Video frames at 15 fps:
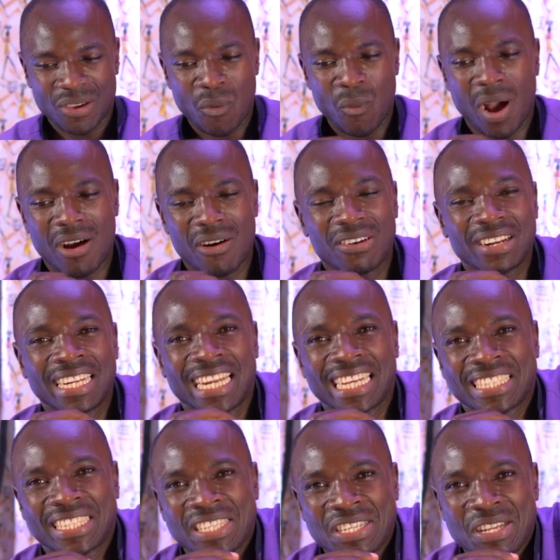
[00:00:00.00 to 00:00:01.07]
Wow, the
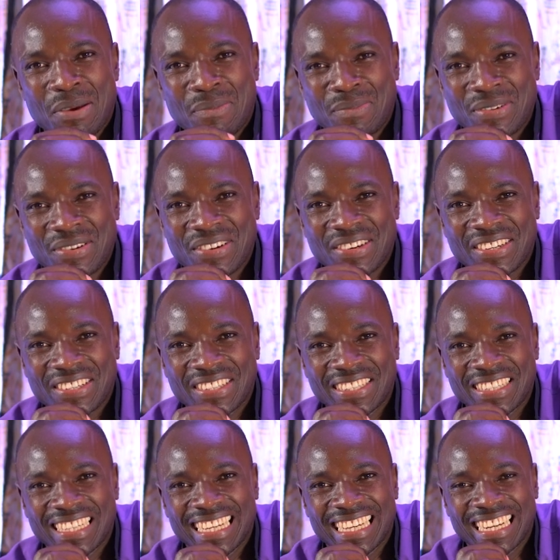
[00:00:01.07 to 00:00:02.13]
last step.
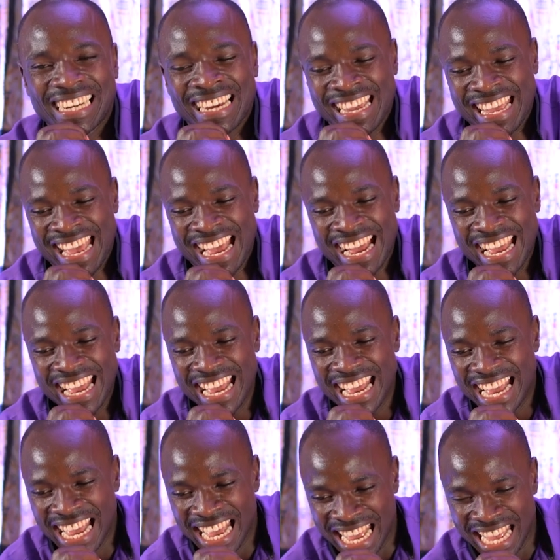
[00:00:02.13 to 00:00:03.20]
Yeah.
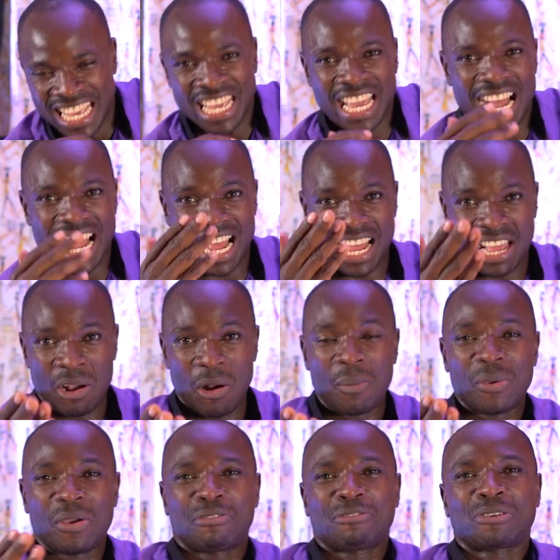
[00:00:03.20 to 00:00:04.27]
I
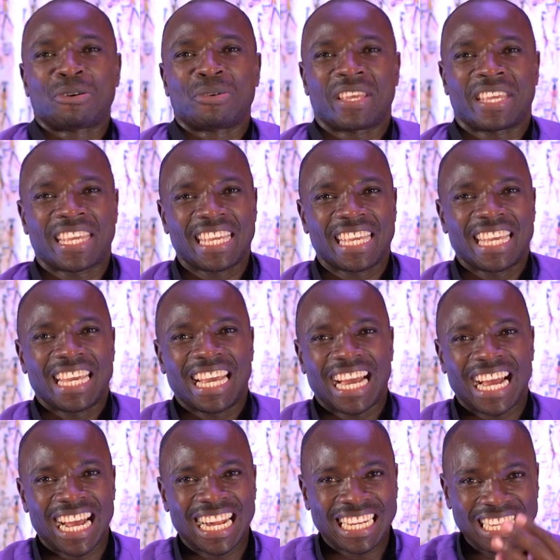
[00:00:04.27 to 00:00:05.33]
hope you're following.
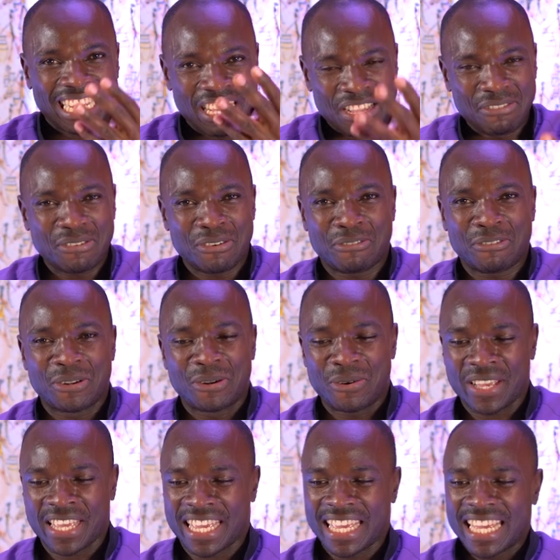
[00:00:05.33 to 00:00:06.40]
And if you're
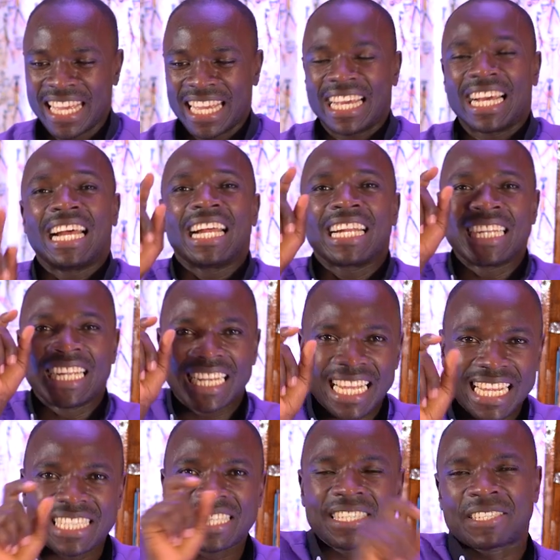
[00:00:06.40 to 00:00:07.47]
following, the
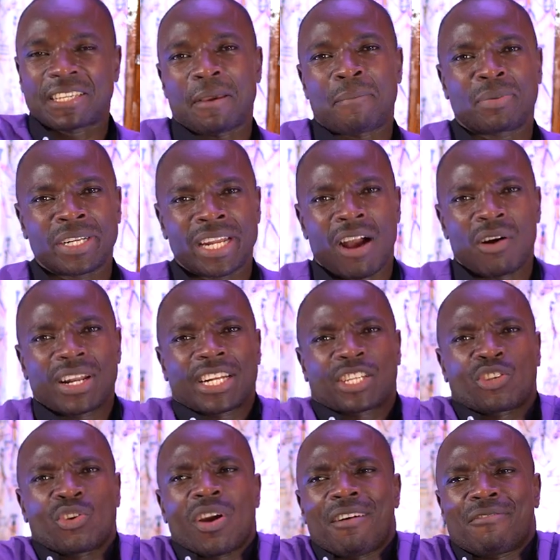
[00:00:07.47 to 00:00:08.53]
last step, now
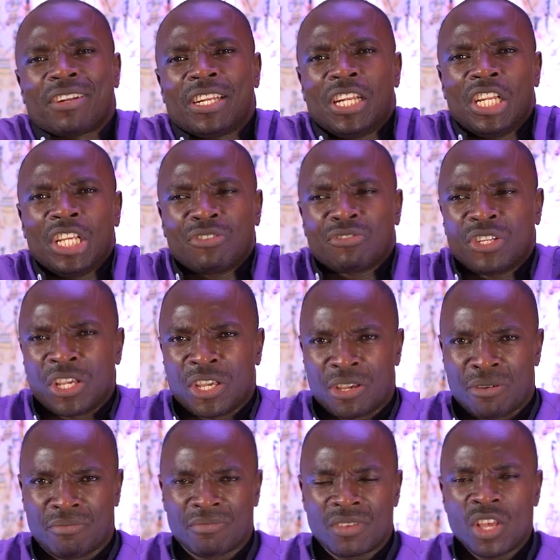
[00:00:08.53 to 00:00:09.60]
that you have relieved
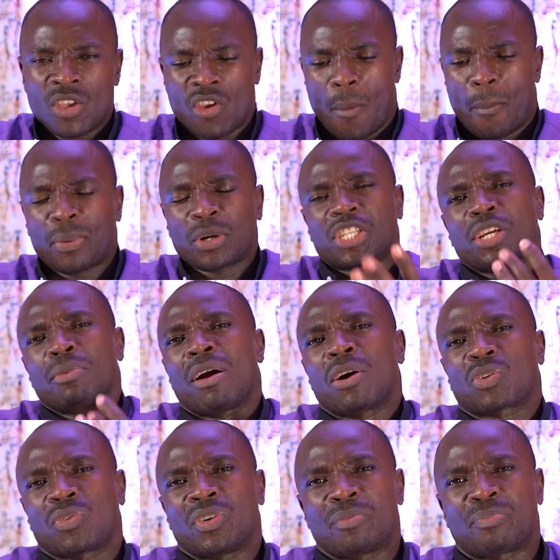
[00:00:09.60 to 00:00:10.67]
him, you have put him
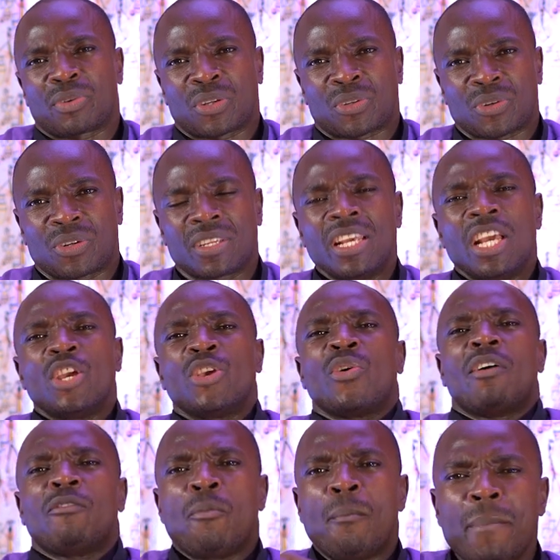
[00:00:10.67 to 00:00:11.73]
out of the prison,
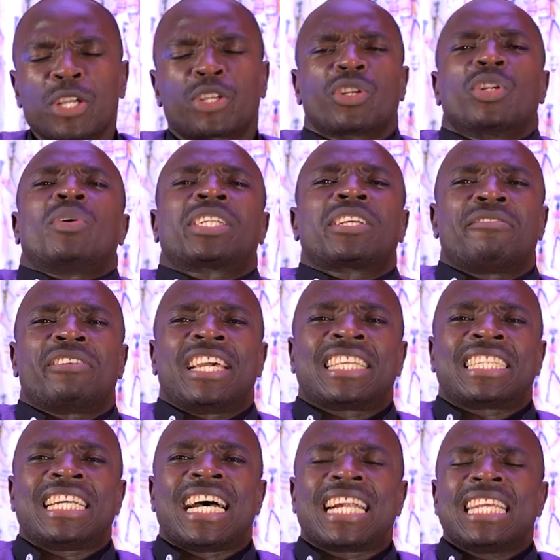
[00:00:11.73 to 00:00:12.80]
you have mentioned whatever he
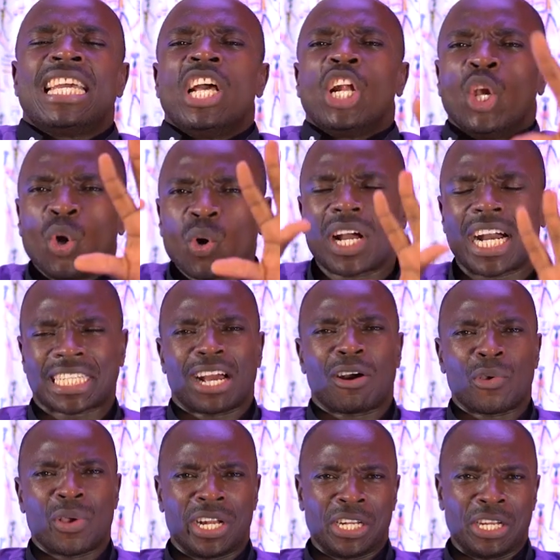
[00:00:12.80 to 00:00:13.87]
has done, look at
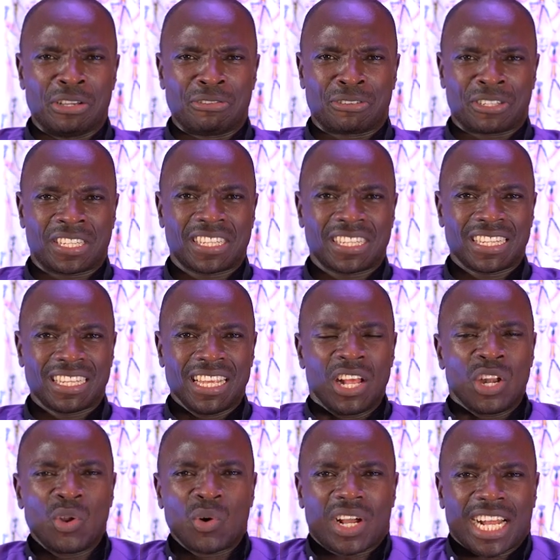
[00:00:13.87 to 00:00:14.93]
how you are relieved.
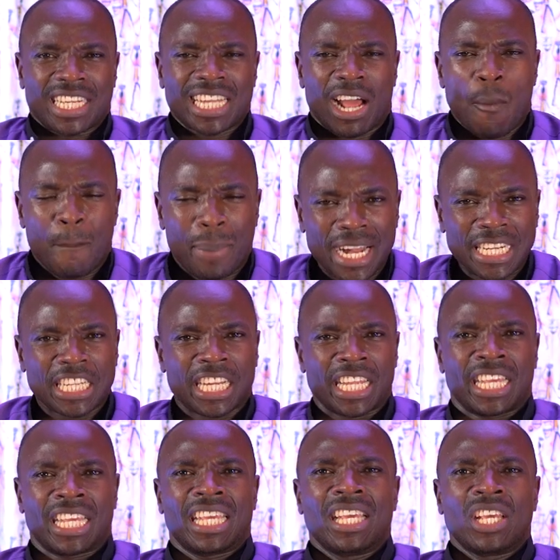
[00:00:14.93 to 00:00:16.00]
Look at how
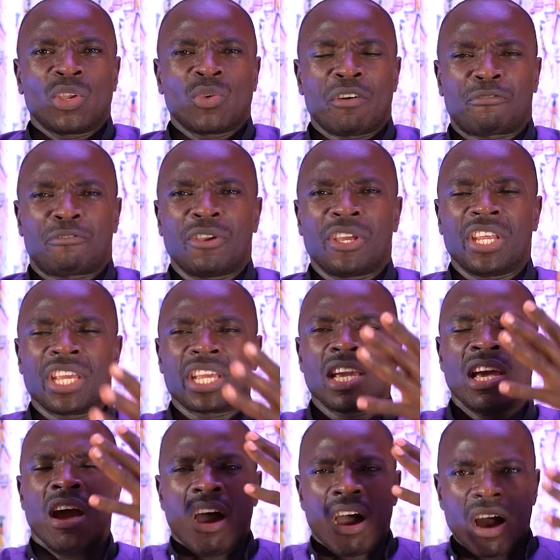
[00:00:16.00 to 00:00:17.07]
partly you are
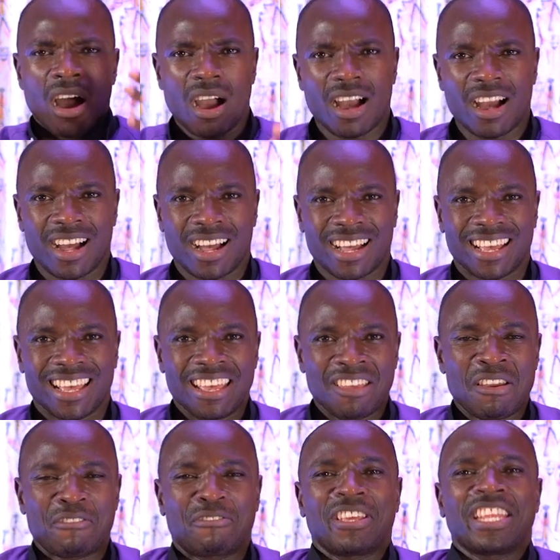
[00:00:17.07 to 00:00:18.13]
feeling,
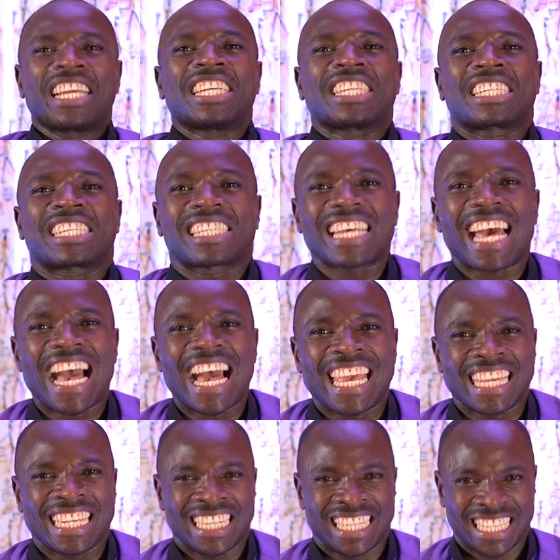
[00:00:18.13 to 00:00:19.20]
you are feeling
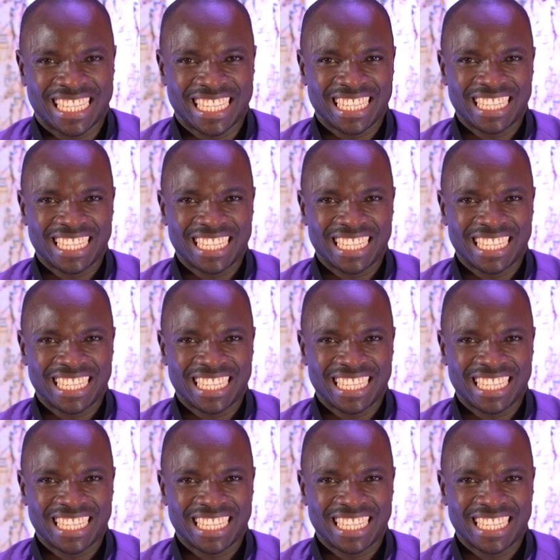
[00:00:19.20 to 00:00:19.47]
sad.